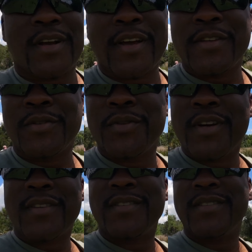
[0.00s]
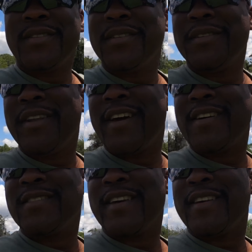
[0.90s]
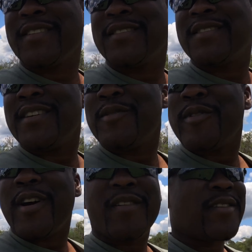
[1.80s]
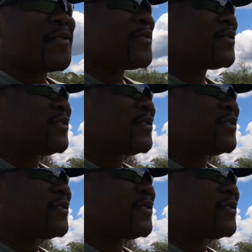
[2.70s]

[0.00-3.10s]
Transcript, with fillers: I do not see Lil Nas X anywhere out here.